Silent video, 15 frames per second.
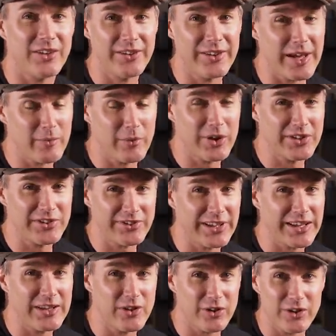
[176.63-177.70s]
on that word
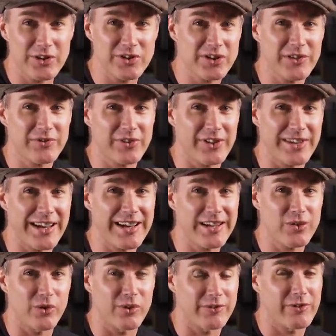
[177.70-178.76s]
say, you're going to shift to the A
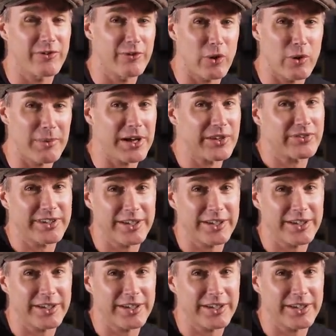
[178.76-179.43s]
chord for four bars